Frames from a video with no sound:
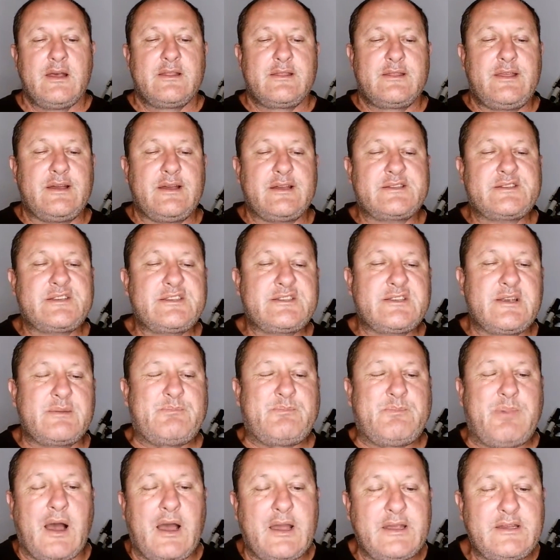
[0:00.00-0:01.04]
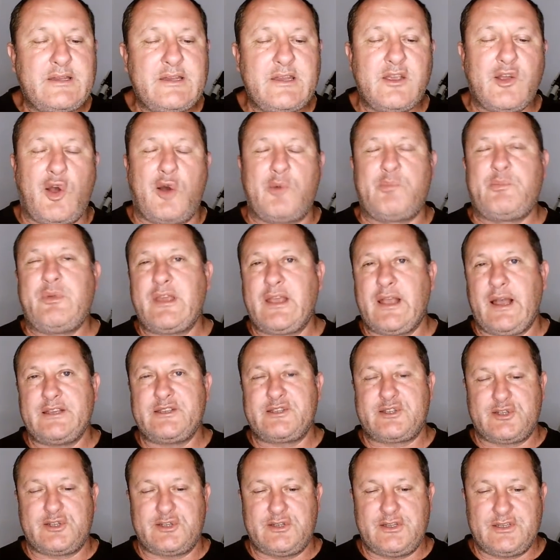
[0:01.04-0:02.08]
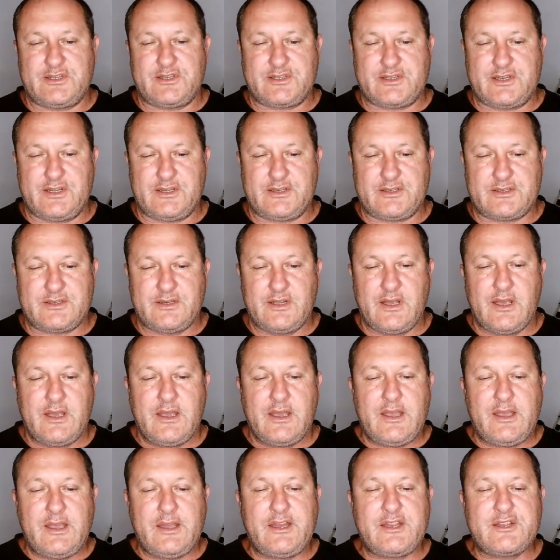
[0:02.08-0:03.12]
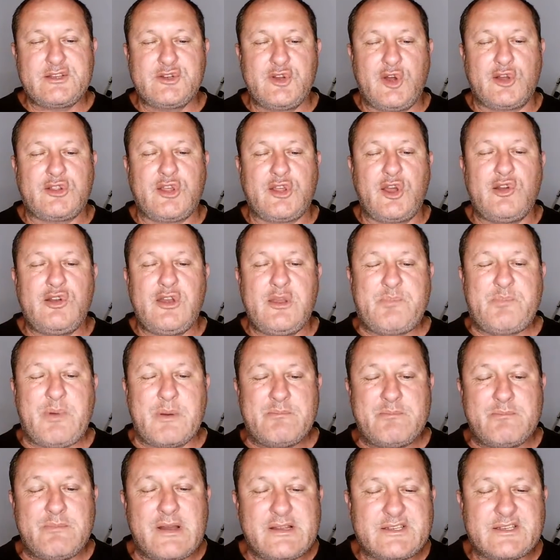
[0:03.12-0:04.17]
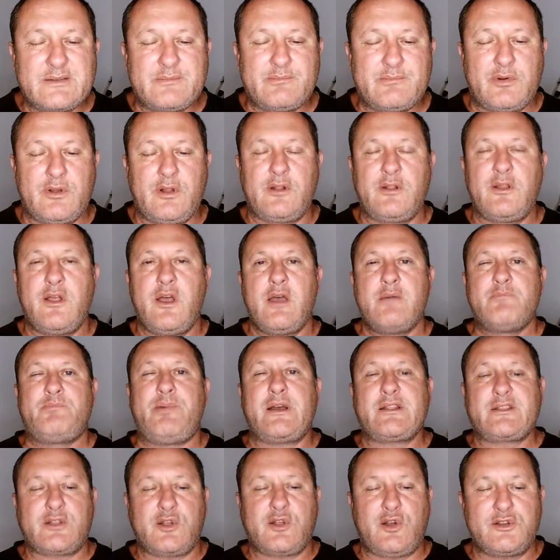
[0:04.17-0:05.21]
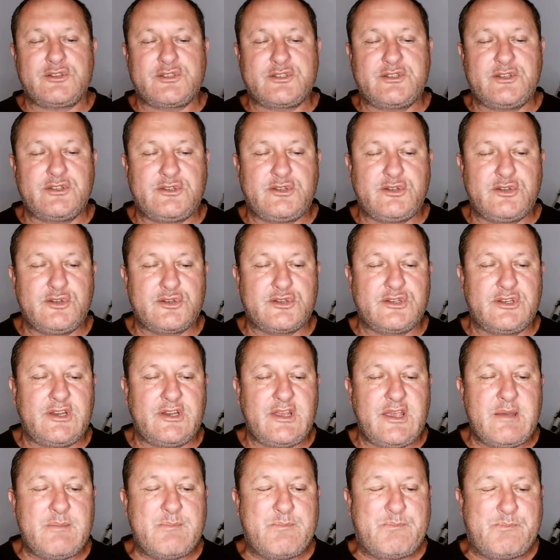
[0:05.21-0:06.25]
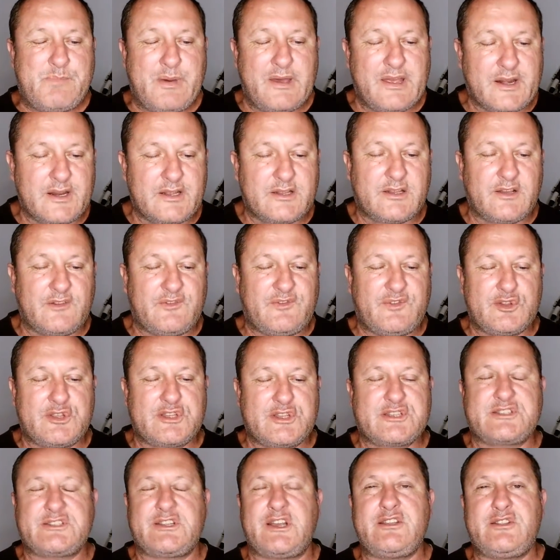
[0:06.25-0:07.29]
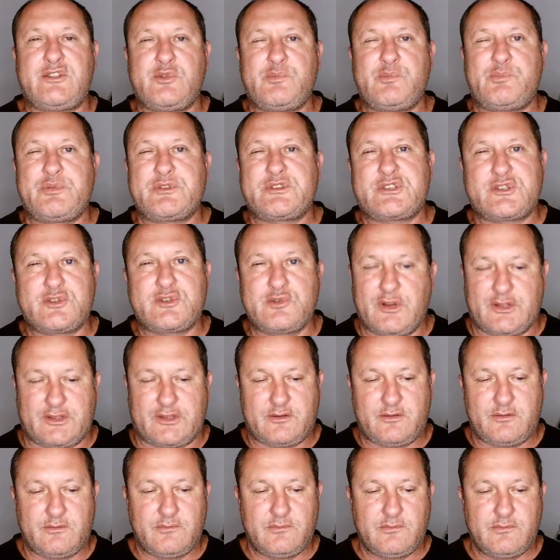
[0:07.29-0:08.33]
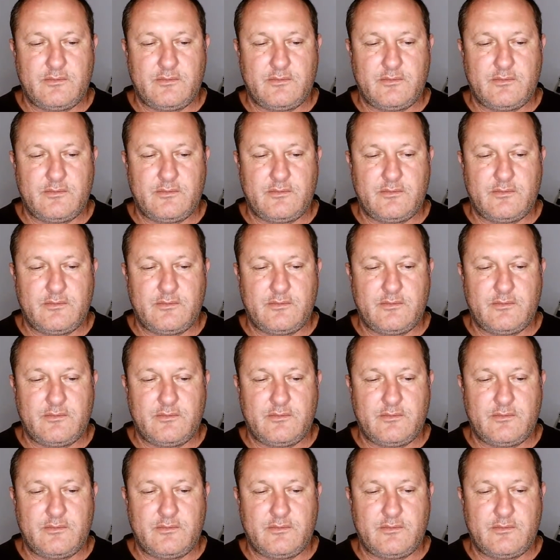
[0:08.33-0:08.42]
This is a binding obligation, he says. It is not only permissible, but constitutionally imperative for the state to pursue it.